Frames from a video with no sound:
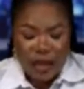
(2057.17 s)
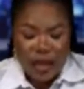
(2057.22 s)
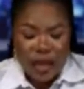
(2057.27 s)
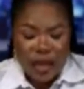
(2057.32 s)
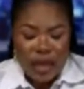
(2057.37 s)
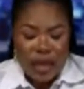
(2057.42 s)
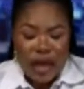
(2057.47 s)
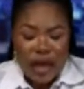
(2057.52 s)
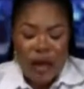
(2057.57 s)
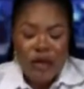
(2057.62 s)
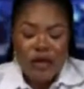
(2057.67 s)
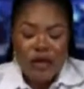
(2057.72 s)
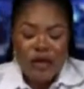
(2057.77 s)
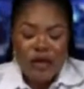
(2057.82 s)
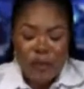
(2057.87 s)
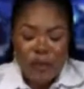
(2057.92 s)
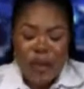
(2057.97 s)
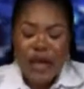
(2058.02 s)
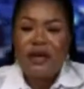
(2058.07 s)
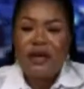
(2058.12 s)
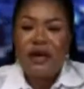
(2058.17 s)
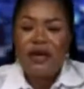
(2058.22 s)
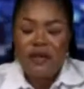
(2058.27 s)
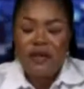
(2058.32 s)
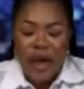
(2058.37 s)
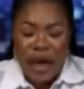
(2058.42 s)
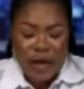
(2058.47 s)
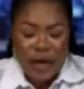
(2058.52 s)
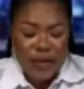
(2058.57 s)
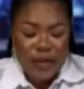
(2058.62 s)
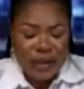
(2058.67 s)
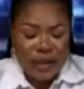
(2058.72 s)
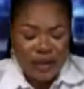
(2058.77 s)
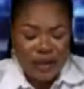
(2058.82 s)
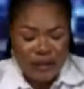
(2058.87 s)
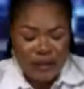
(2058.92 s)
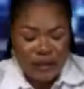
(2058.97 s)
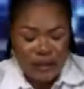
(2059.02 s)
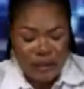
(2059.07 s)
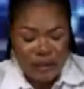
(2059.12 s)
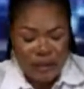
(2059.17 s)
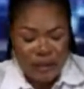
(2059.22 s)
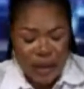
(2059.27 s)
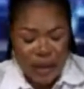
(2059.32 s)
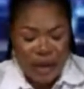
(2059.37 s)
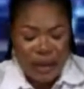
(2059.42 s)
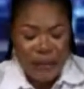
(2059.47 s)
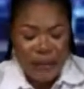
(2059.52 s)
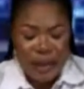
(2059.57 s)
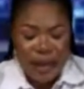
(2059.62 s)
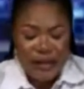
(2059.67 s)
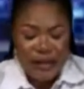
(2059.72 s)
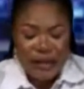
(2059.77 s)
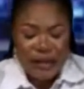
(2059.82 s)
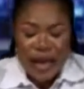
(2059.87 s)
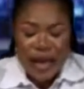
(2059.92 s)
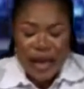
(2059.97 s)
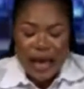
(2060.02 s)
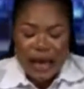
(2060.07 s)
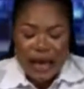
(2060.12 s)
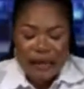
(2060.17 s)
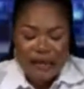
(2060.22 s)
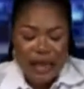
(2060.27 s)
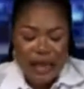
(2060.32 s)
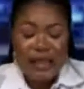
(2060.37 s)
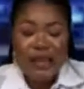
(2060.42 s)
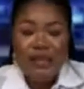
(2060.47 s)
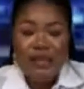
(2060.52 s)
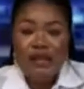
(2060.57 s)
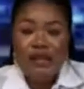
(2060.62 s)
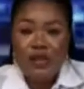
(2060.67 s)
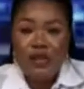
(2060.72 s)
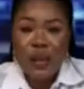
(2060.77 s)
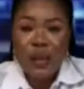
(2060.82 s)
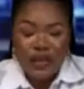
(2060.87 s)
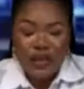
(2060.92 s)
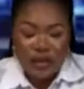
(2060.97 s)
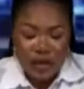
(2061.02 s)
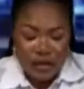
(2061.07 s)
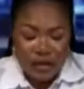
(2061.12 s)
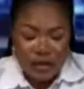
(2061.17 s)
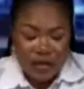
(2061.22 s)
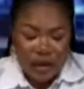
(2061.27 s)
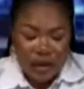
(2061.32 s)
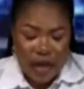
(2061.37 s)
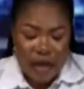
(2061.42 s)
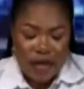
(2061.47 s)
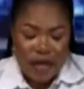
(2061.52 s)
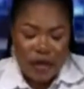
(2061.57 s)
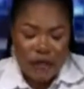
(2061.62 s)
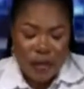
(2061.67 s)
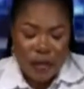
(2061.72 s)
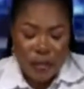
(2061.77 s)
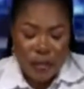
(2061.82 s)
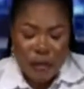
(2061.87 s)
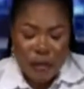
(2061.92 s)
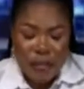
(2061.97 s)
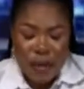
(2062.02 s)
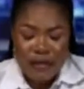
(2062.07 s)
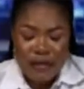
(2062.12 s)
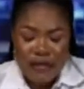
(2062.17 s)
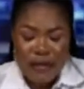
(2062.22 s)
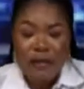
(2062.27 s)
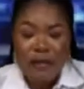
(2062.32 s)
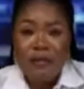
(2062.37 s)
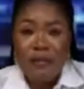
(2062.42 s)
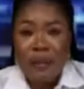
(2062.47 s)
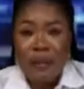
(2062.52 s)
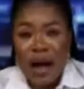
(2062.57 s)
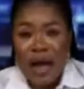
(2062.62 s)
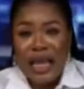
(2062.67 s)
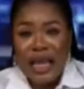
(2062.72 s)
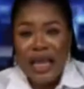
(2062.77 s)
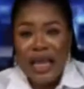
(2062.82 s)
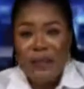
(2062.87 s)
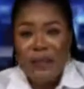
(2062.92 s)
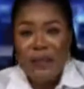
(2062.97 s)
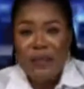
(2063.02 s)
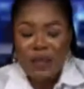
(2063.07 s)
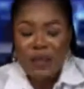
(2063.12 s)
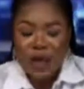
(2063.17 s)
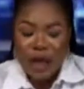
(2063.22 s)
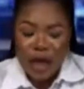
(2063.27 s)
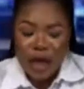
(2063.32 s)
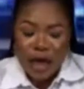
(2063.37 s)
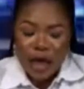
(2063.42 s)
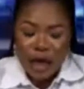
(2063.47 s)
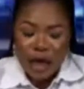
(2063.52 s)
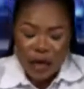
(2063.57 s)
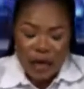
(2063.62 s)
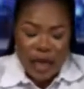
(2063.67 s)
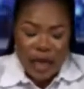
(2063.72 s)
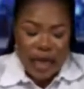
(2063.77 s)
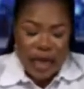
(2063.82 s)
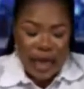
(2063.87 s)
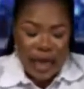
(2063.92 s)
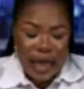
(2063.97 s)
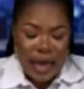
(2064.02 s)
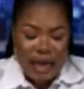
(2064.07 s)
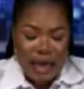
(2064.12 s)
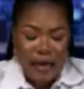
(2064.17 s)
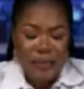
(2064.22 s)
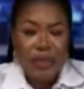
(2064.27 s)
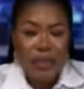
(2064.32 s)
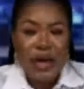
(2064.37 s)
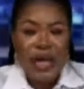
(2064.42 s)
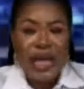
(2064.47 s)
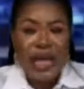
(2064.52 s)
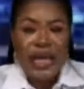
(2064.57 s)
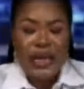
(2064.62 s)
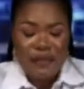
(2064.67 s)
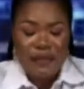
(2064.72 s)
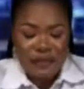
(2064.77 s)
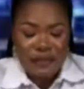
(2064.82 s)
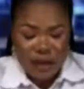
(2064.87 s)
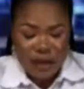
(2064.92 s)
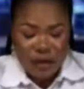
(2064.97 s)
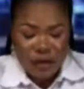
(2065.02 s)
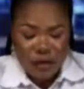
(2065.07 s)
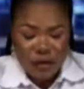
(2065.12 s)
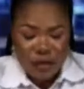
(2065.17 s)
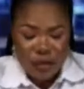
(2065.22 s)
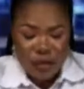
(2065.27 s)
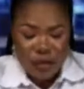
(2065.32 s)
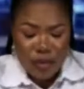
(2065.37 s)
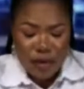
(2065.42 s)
Now, the Speaker of ECOWAS Parliament has said the situations in the republics of Mali, Guinea, and Burkina Faso,